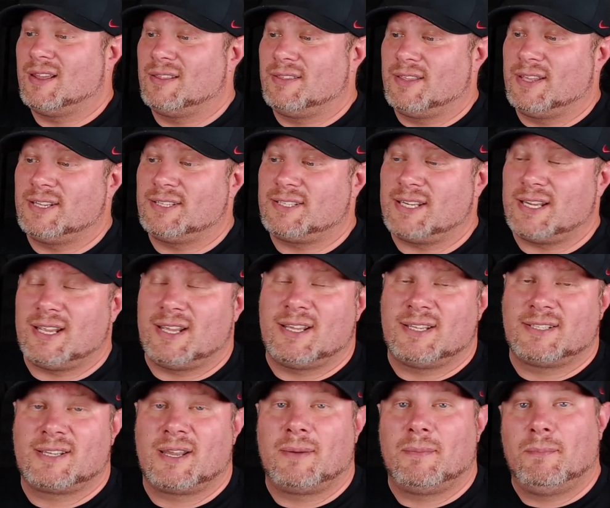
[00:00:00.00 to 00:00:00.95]
This
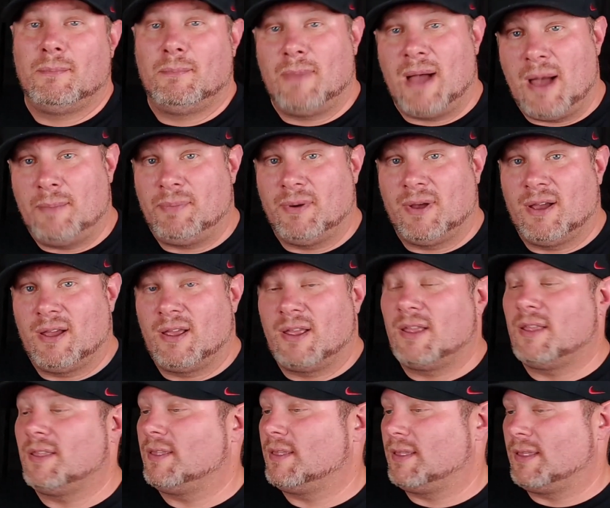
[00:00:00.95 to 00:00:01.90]
is
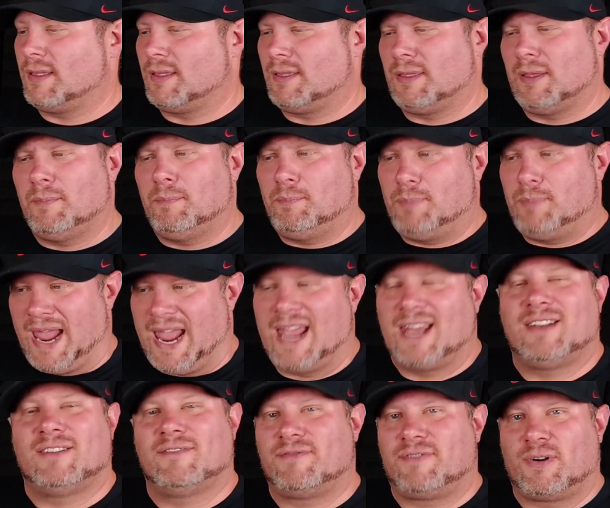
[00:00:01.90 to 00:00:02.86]
MAPA, the
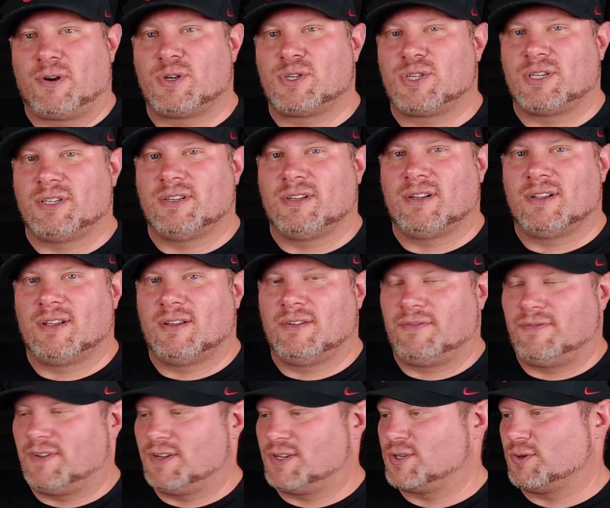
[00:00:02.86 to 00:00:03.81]
band version
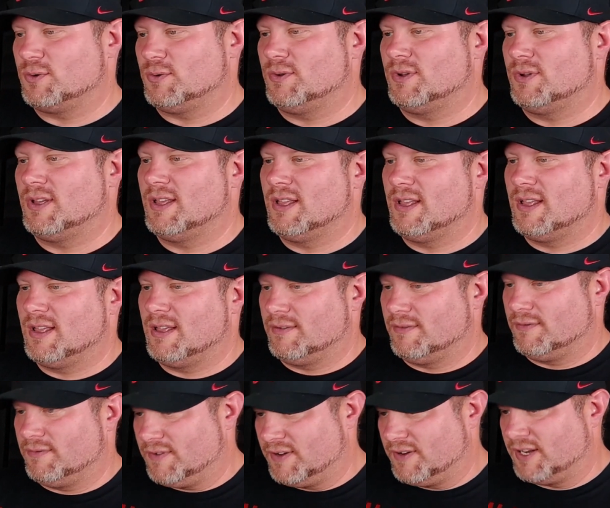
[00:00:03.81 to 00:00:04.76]
official
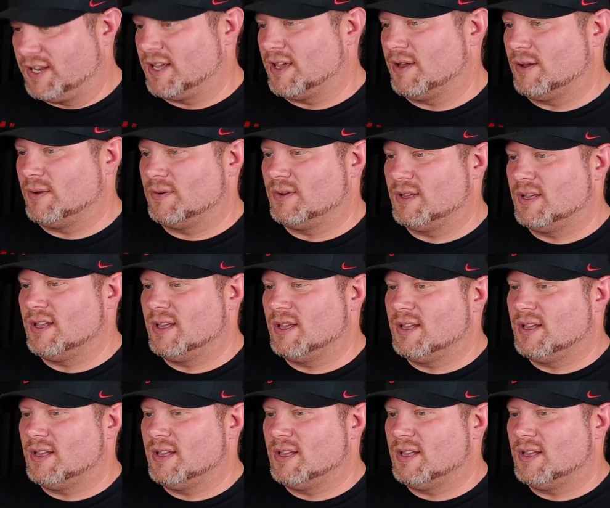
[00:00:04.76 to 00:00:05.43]
video.